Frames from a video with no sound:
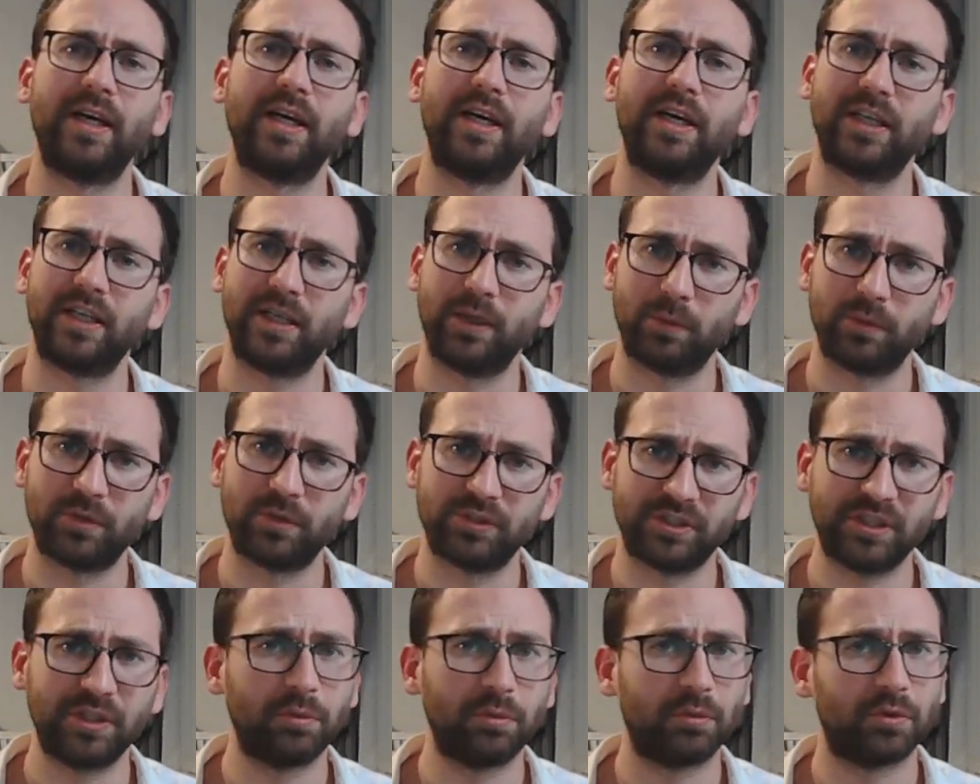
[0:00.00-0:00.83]
you will
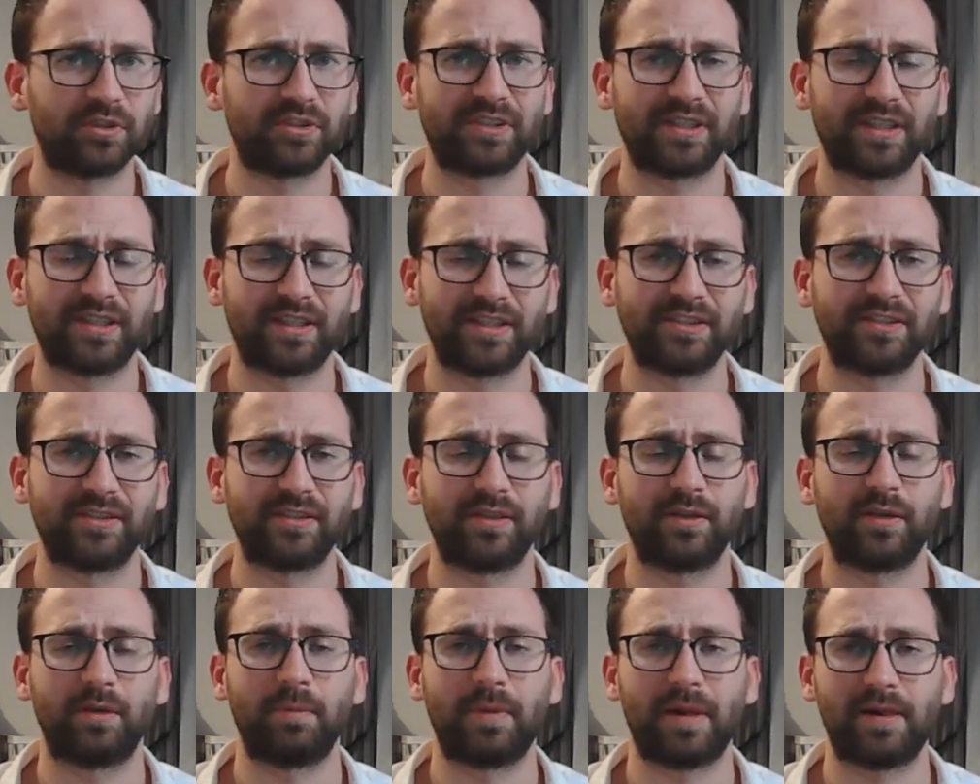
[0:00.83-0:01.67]
see what statistical
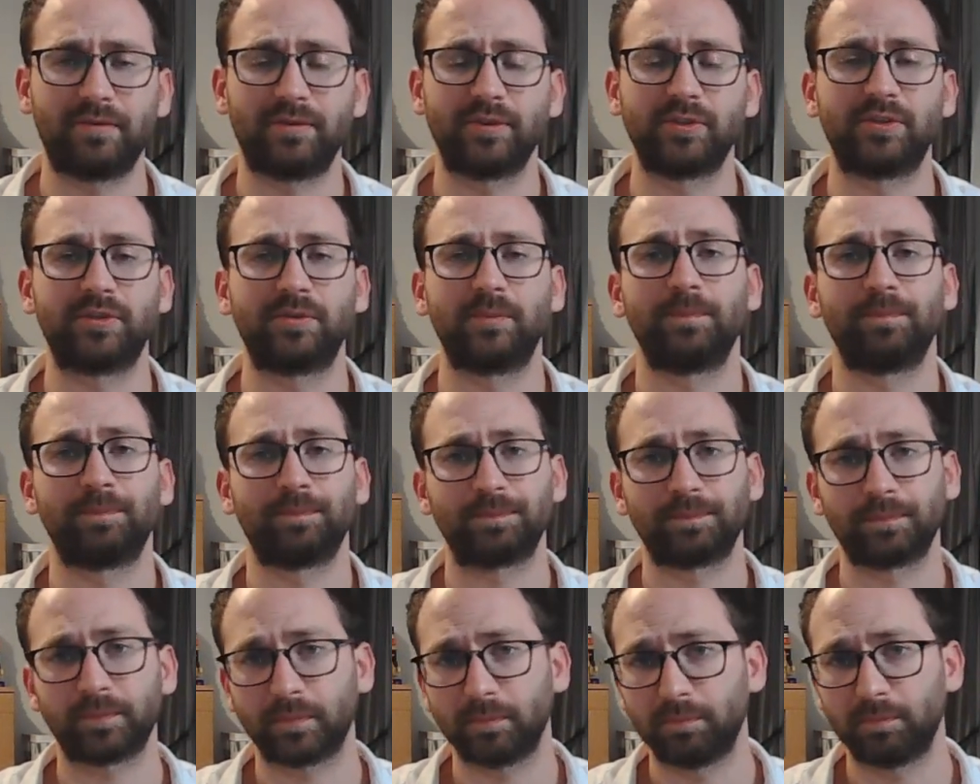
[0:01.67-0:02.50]
methods
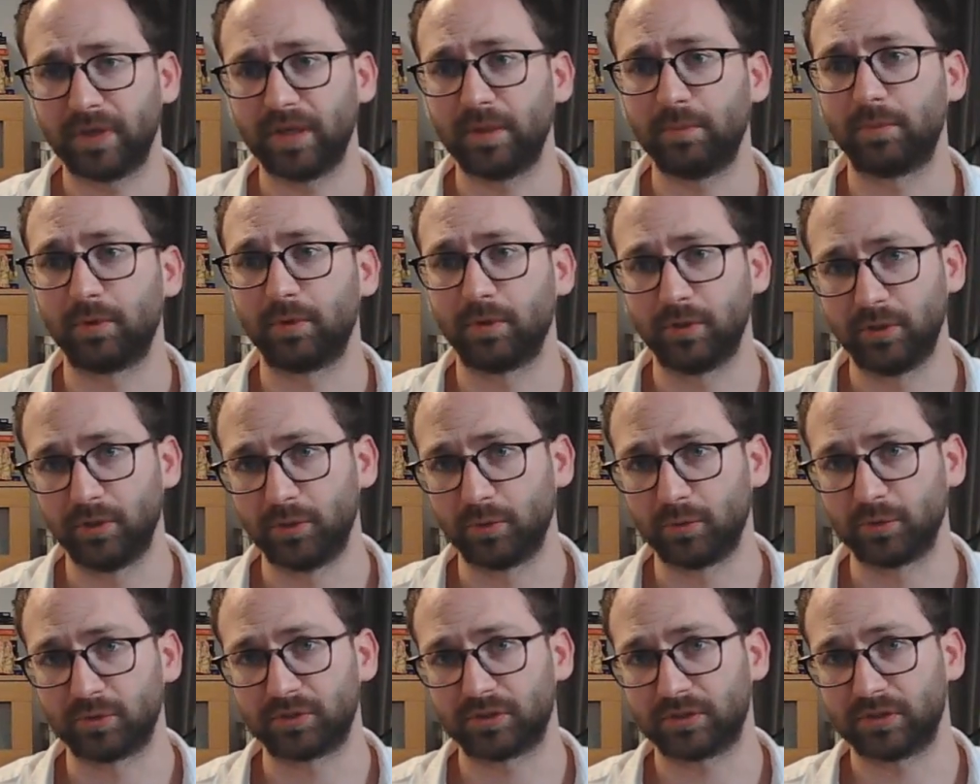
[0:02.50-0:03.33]
people
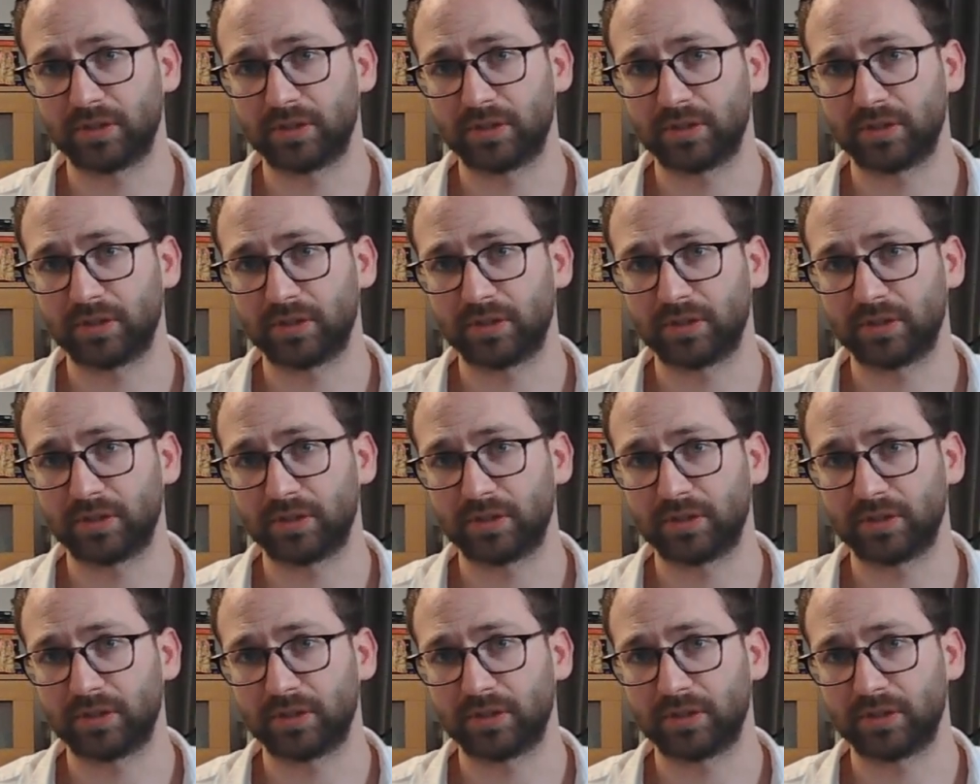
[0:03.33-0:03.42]
use.